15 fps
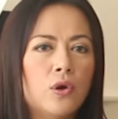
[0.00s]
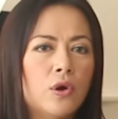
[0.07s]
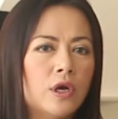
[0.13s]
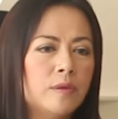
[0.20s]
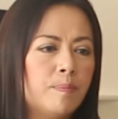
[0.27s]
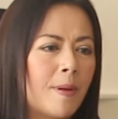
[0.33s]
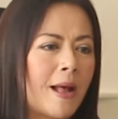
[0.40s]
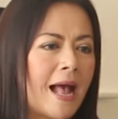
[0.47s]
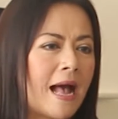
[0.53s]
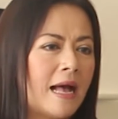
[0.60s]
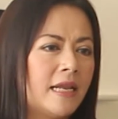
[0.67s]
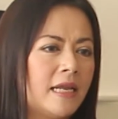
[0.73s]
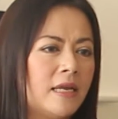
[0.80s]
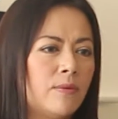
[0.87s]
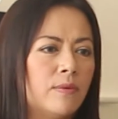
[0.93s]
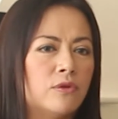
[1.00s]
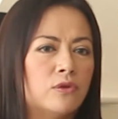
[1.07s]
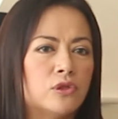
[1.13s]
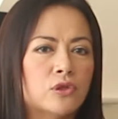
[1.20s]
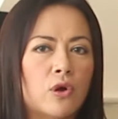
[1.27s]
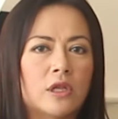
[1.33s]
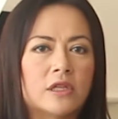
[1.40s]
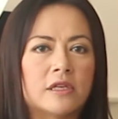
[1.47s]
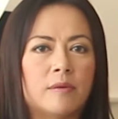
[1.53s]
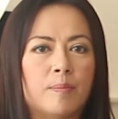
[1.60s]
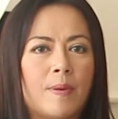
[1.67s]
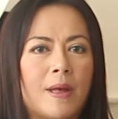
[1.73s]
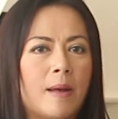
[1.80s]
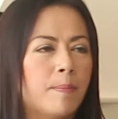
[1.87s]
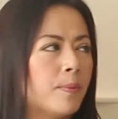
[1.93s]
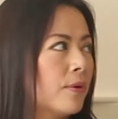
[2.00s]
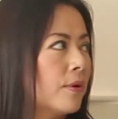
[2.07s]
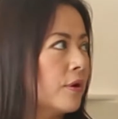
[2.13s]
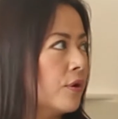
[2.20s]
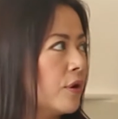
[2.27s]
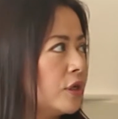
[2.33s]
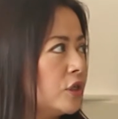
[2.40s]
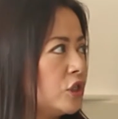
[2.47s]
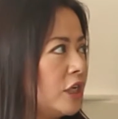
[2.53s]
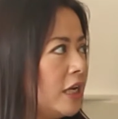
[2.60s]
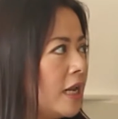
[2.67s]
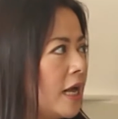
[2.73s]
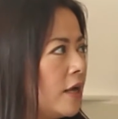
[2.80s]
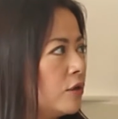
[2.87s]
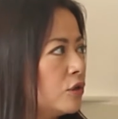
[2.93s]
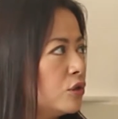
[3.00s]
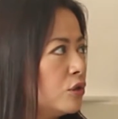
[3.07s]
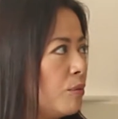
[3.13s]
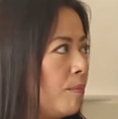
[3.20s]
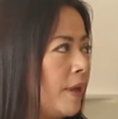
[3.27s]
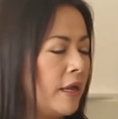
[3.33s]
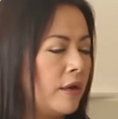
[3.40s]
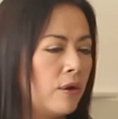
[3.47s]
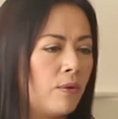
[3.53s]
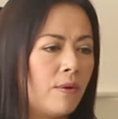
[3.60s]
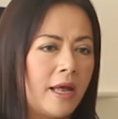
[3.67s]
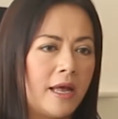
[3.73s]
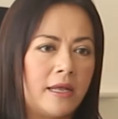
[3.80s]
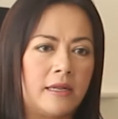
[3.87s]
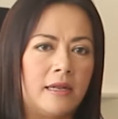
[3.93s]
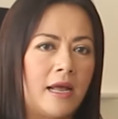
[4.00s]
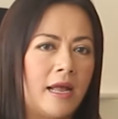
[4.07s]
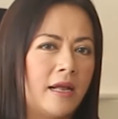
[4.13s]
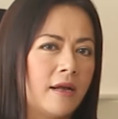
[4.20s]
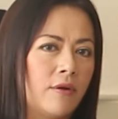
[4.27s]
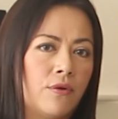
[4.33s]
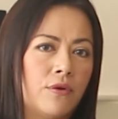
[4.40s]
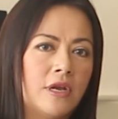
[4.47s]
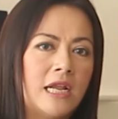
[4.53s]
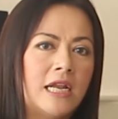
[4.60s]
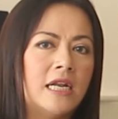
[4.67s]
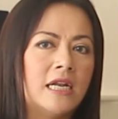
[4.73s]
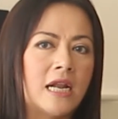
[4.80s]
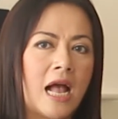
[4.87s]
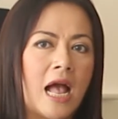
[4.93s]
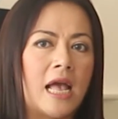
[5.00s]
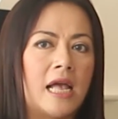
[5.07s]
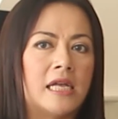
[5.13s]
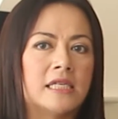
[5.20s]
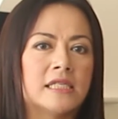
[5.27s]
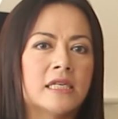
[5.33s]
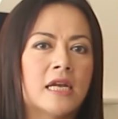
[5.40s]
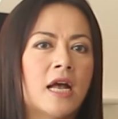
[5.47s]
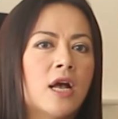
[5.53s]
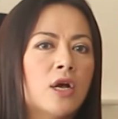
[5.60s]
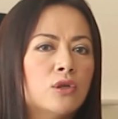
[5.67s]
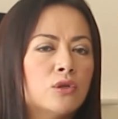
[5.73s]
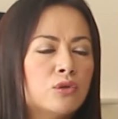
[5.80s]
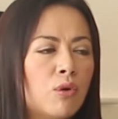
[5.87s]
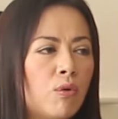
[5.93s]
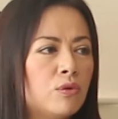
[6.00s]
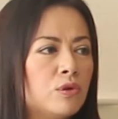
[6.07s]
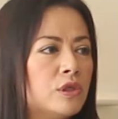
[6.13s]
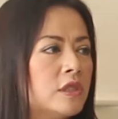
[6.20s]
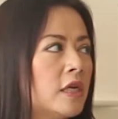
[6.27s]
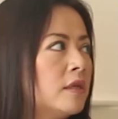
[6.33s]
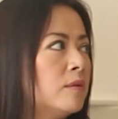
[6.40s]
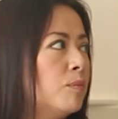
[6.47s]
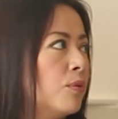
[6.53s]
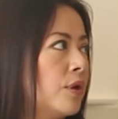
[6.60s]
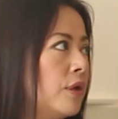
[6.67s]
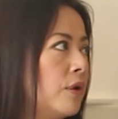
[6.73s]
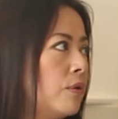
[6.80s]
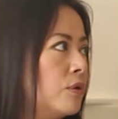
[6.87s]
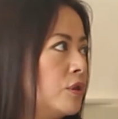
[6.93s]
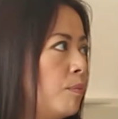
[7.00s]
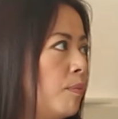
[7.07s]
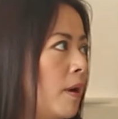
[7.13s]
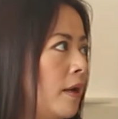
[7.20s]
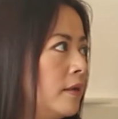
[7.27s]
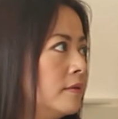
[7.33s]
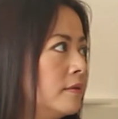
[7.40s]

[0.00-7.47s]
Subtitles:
good patty with salt and pepper, crunchy lettuce, tomato, and like a really nice toasted brioche bun.